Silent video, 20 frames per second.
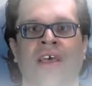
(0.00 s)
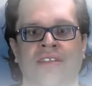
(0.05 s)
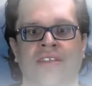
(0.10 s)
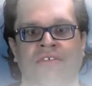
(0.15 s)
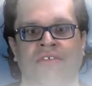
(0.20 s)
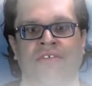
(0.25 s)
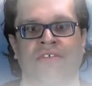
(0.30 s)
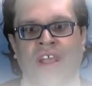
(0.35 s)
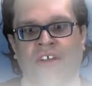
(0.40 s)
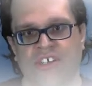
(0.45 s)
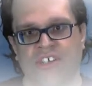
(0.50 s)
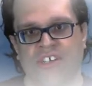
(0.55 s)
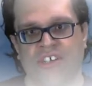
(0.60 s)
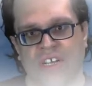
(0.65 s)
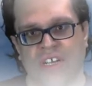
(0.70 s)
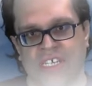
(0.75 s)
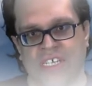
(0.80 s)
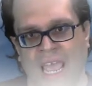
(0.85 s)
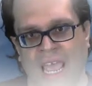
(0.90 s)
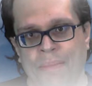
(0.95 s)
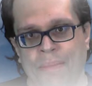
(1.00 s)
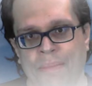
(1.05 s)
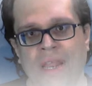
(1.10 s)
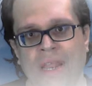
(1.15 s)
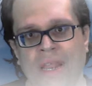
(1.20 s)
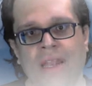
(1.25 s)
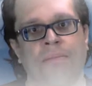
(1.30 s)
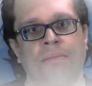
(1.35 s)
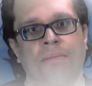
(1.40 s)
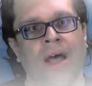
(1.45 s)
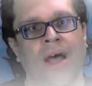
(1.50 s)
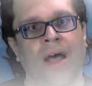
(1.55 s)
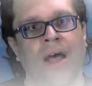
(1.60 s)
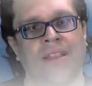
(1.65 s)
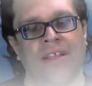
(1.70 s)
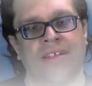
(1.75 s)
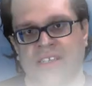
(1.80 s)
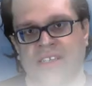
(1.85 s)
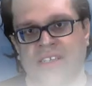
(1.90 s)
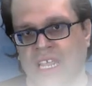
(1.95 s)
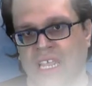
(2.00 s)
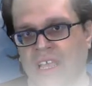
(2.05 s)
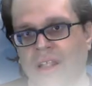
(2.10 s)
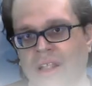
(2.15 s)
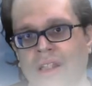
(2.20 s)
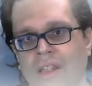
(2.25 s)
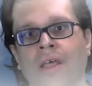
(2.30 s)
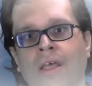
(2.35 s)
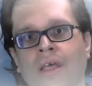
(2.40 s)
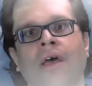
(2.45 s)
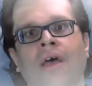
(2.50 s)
the reconnection is happening, but still